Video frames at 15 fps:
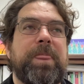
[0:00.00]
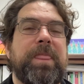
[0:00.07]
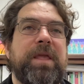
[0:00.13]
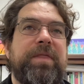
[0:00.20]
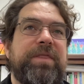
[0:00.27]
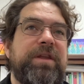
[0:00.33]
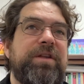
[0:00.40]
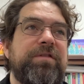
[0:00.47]

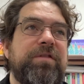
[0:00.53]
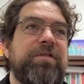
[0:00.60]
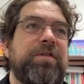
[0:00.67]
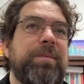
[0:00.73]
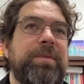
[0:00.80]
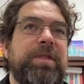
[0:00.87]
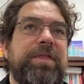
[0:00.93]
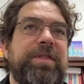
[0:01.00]
These are
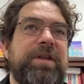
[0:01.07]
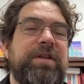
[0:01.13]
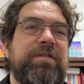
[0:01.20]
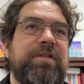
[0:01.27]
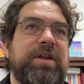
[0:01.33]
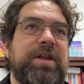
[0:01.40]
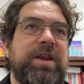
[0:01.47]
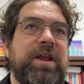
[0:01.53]
some of the things
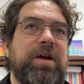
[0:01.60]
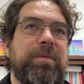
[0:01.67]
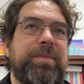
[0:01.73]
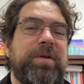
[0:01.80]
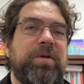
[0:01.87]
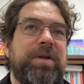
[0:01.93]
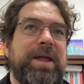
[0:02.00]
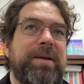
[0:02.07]
that can help
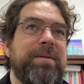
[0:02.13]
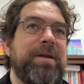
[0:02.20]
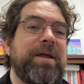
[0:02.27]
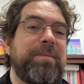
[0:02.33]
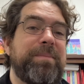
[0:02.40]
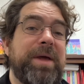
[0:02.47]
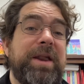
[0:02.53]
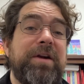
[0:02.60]
you get
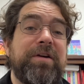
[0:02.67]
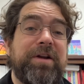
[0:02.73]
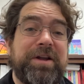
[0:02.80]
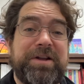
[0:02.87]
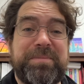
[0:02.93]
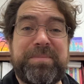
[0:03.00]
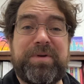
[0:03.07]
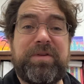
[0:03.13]
better at
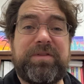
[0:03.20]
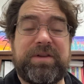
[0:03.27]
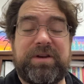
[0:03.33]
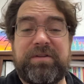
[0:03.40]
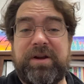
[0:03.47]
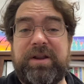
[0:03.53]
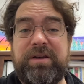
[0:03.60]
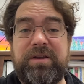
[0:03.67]
composing,
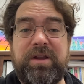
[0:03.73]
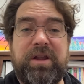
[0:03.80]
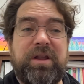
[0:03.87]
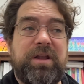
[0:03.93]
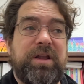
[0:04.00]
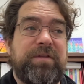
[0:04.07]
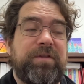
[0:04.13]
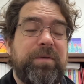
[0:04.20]
right?
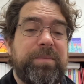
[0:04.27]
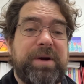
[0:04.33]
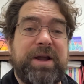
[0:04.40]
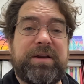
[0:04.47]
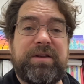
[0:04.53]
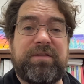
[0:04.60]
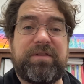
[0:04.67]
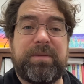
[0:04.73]
If you
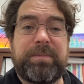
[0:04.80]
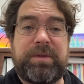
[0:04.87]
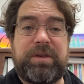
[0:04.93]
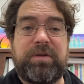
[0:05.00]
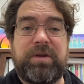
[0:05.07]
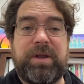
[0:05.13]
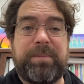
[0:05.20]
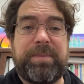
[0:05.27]
practice something,
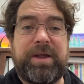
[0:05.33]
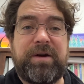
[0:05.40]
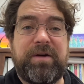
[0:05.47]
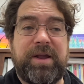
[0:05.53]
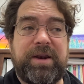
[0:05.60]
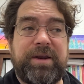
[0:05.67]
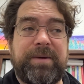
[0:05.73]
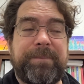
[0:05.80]
you get better
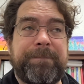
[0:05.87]
at it.